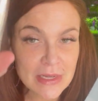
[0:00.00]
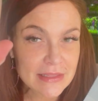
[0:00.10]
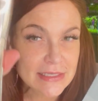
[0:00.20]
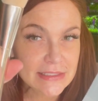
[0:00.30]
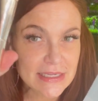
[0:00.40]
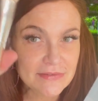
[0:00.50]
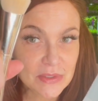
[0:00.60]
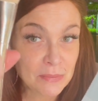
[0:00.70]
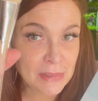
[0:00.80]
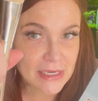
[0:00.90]
This gives
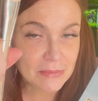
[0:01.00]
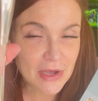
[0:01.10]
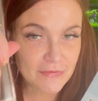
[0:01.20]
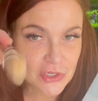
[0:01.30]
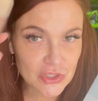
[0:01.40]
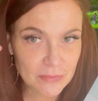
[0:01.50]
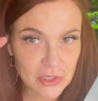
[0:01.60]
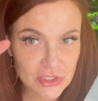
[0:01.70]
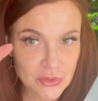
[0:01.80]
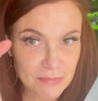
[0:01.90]
medium coverage, so I'm going
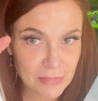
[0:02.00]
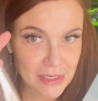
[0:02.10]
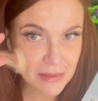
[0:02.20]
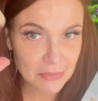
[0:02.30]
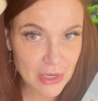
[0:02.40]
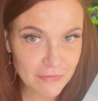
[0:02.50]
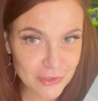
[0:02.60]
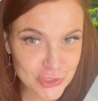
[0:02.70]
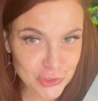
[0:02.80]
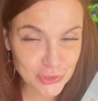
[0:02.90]
to do a medium
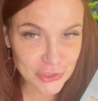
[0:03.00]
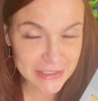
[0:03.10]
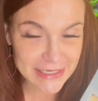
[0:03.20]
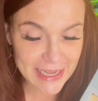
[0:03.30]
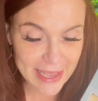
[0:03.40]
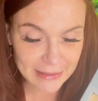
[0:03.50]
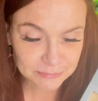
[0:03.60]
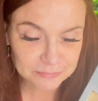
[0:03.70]
coverage look today.